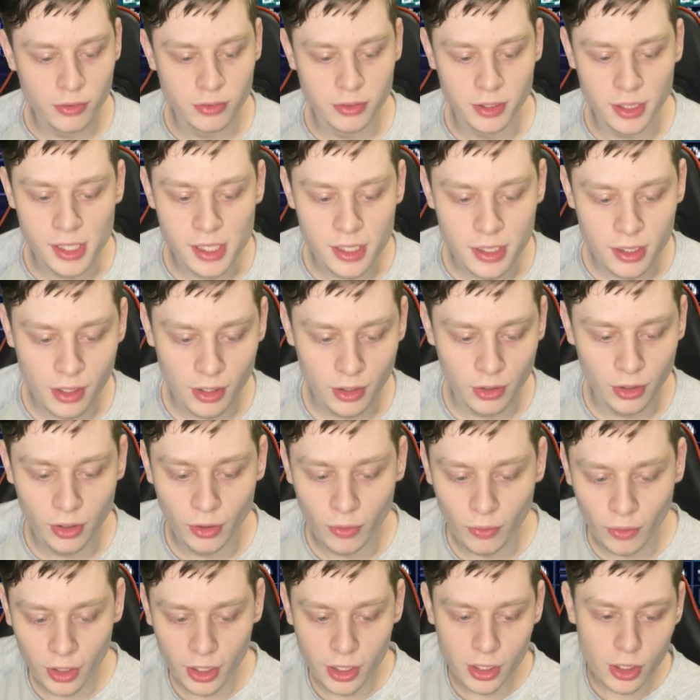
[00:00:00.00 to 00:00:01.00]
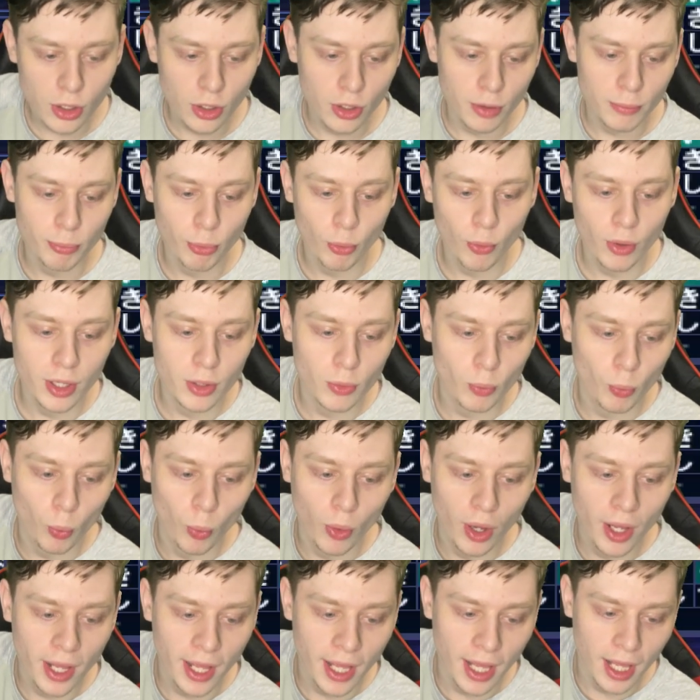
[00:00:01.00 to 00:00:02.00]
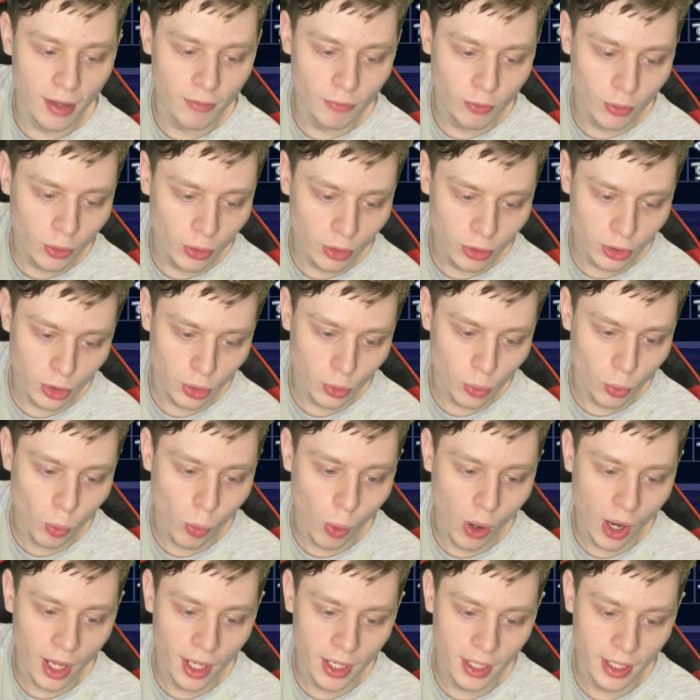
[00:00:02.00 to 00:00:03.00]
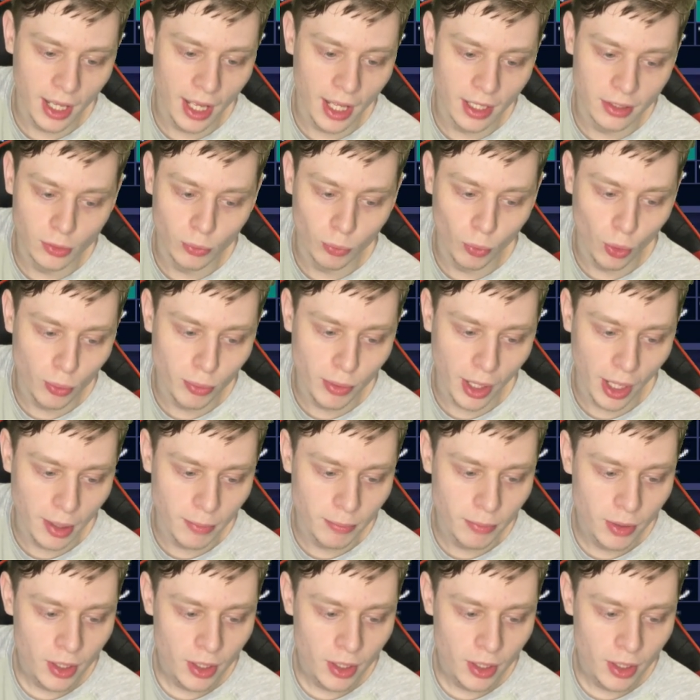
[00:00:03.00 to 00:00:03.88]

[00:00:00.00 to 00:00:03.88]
See, literally you can put whatever you want as a room name.